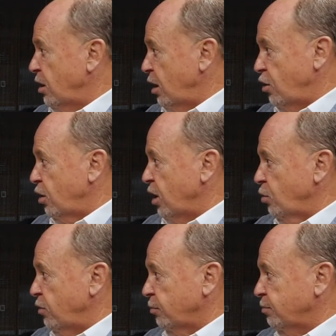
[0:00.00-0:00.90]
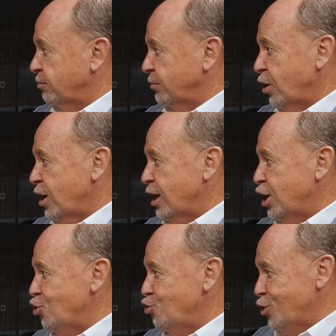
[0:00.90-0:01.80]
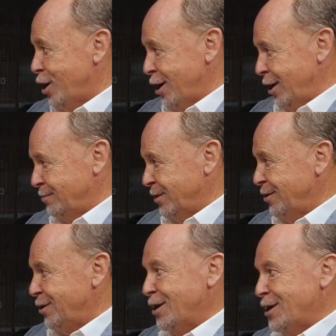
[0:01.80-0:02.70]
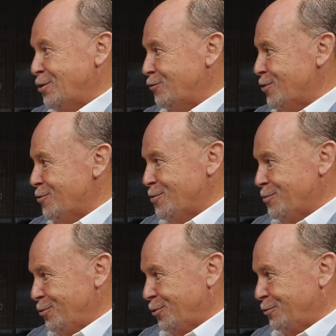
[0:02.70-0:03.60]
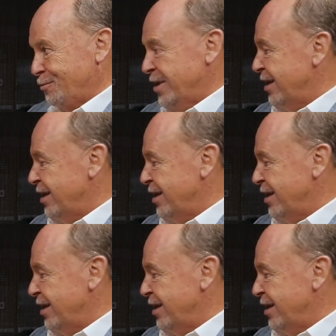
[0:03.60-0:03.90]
You've got to get rid of them. I don't care who they are. I don't care if they're an immortal.